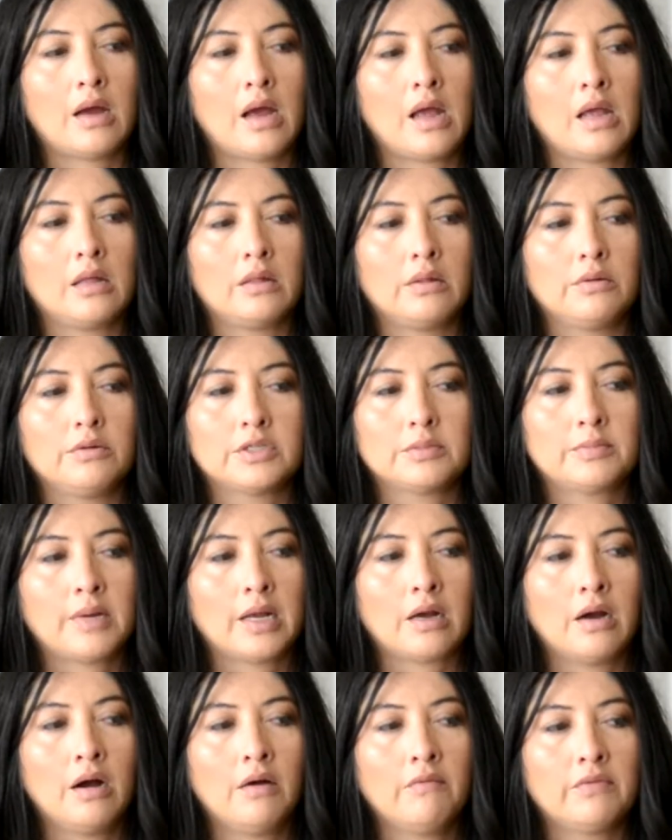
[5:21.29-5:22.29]
I lose
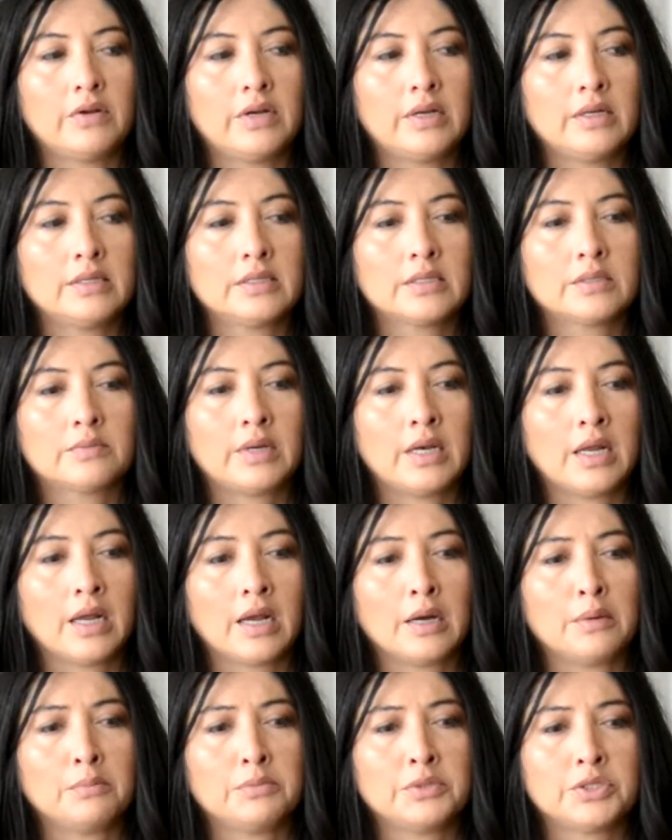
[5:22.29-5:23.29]
my confidence when it
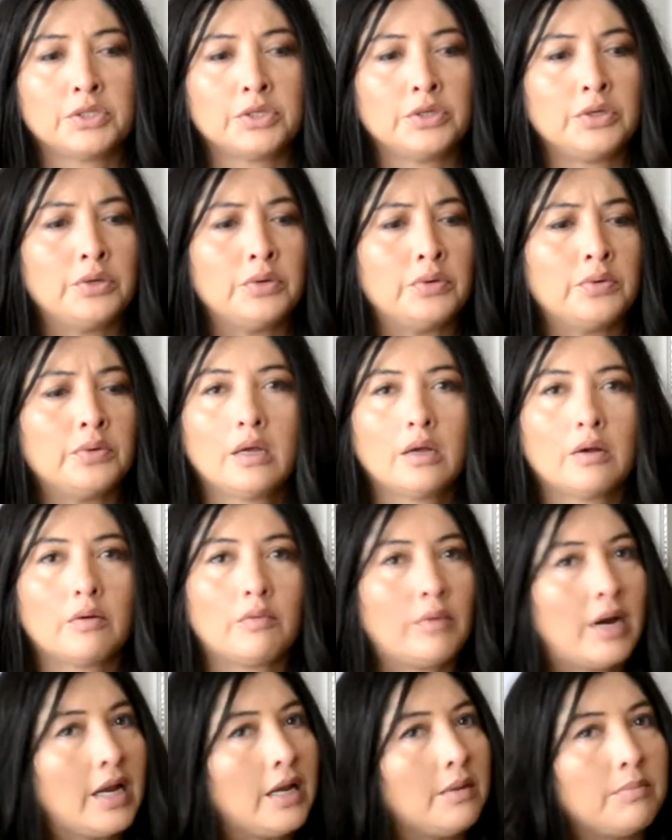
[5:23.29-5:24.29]
comes to
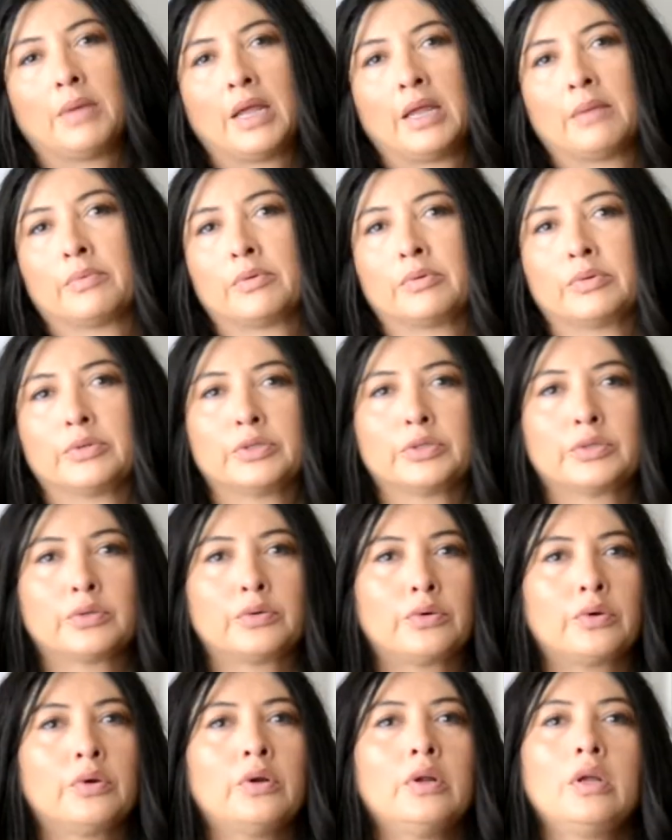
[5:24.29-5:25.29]
writing papers
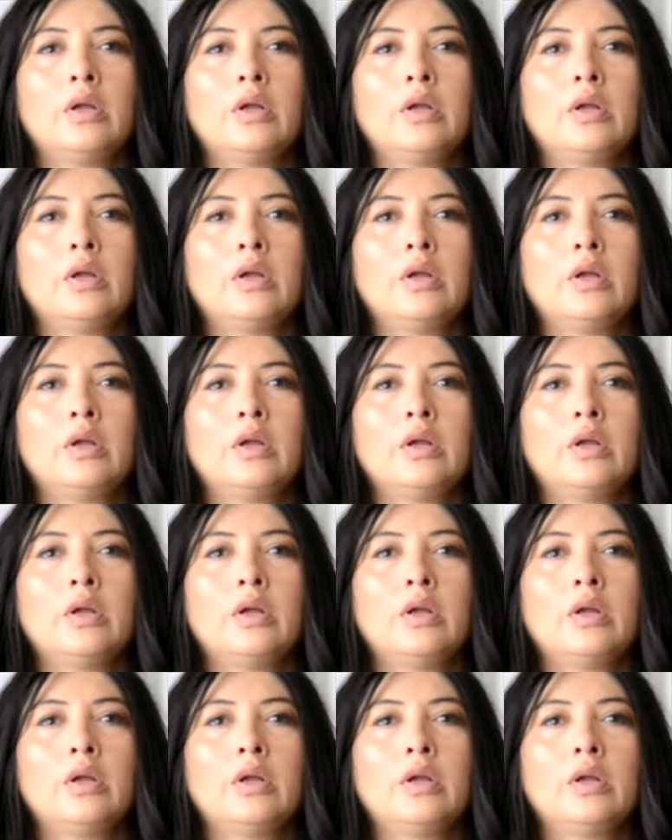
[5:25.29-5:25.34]
or